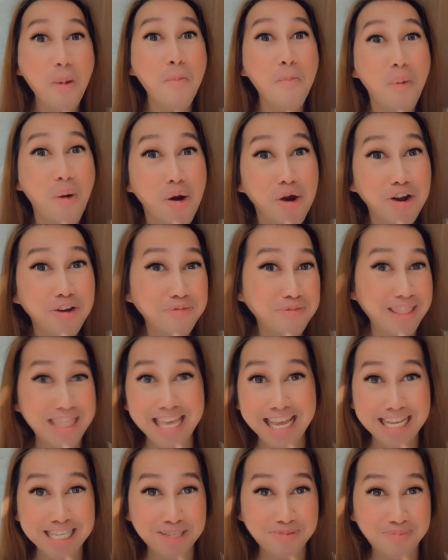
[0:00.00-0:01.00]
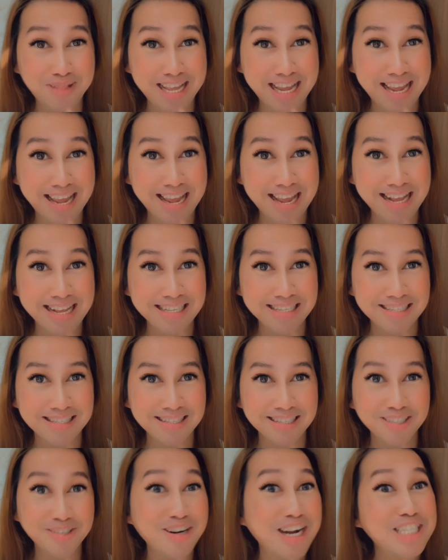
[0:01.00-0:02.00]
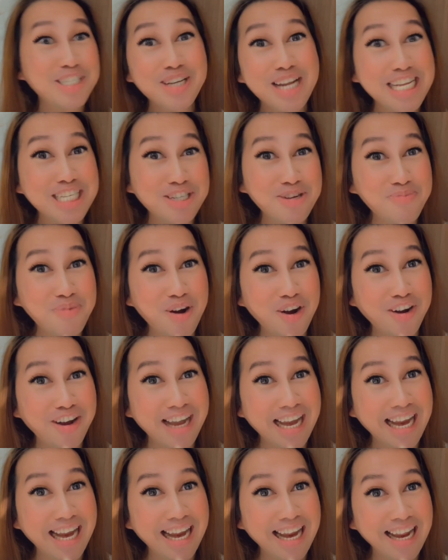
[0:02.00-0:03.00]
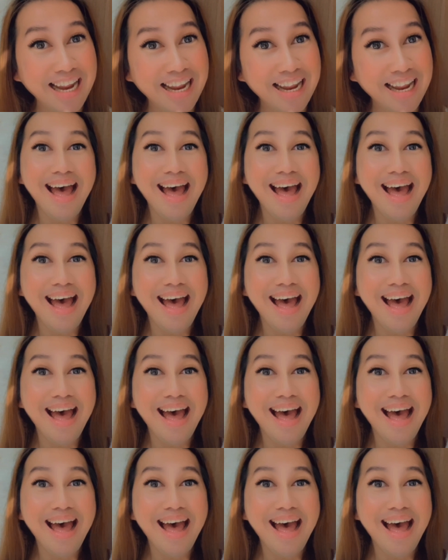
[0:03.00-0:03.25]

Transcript: More of this, please. Congratulations, Mori.